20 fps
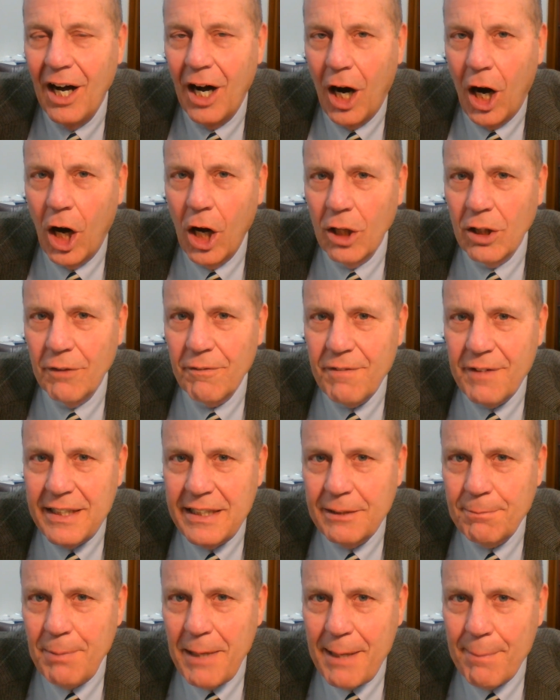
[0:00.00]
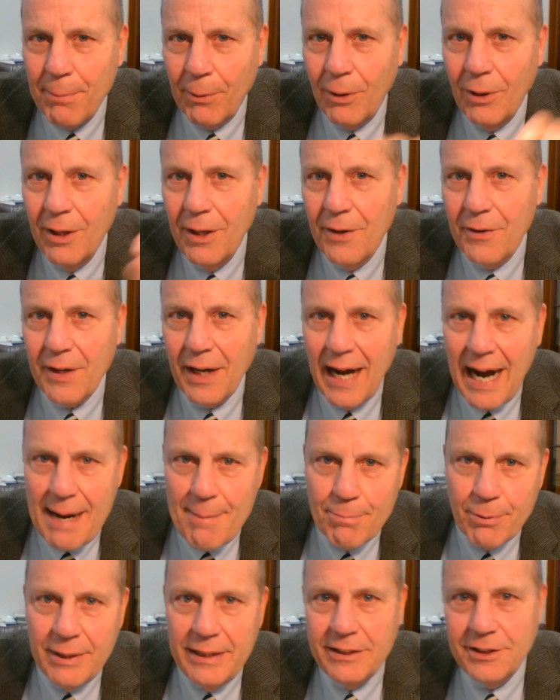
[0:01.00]
All of these people the high
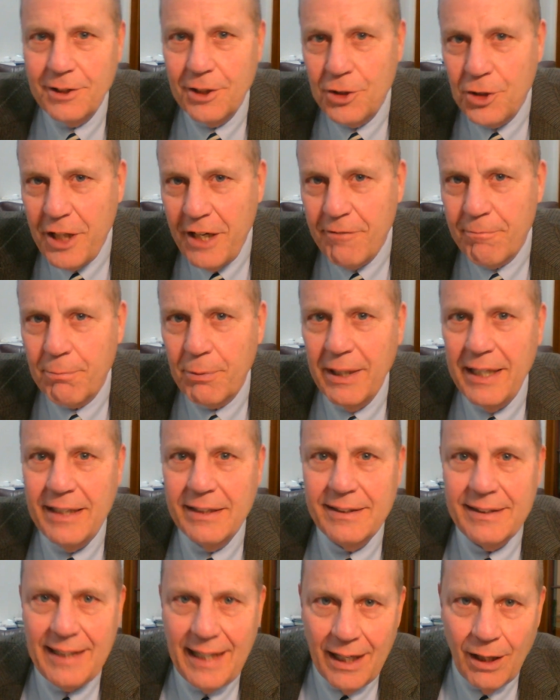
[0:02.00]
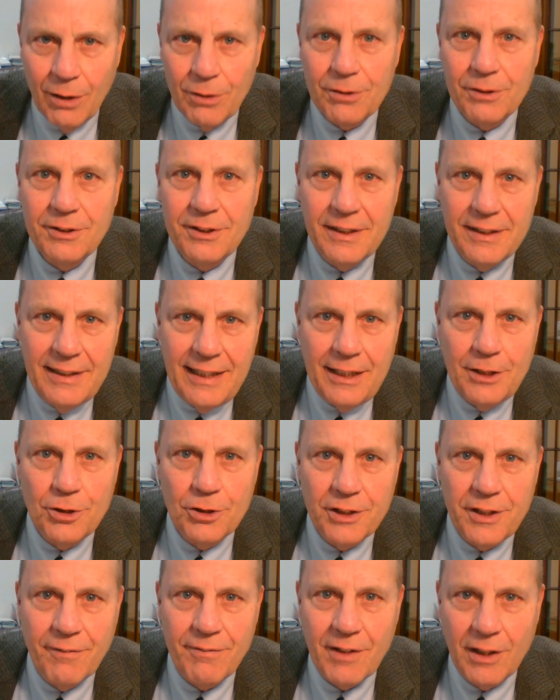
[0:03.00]
priest, the chief priests, the elders, the
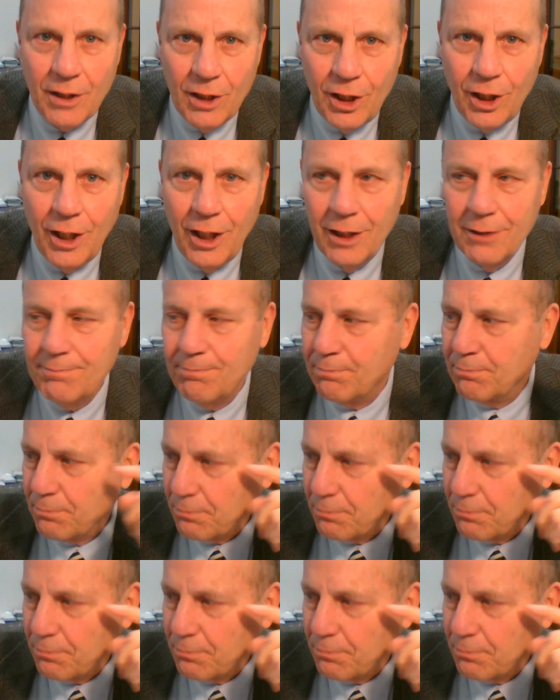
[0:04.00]
teachers of the law